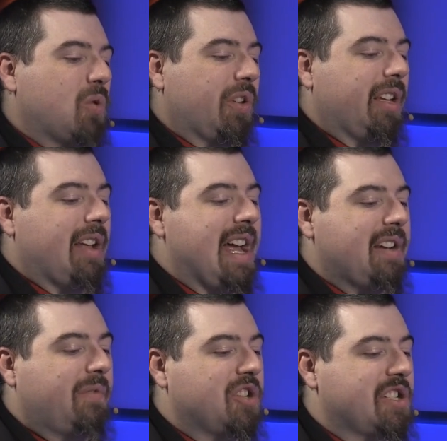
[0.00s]
more in the
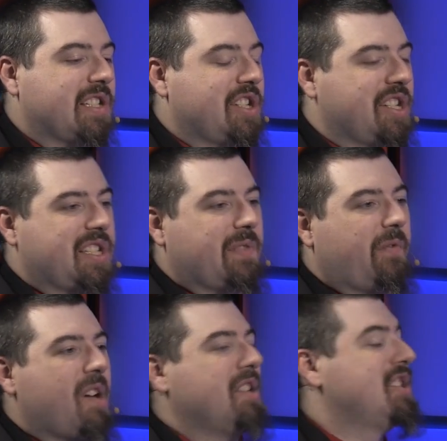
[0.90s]
line of just
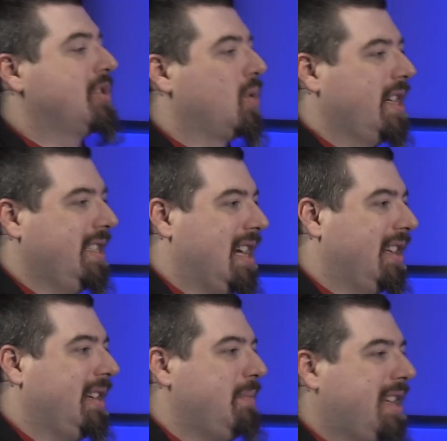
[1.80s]
fun
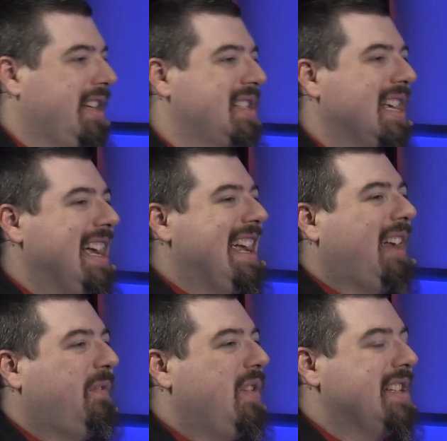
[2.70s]
storytelling, because
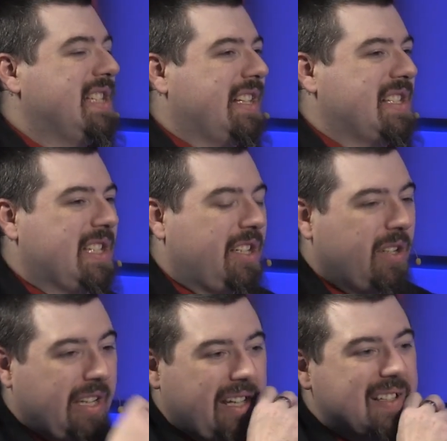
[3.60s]
in physics,
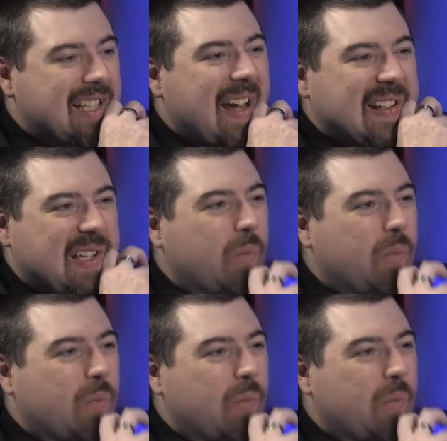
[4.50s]
in science, it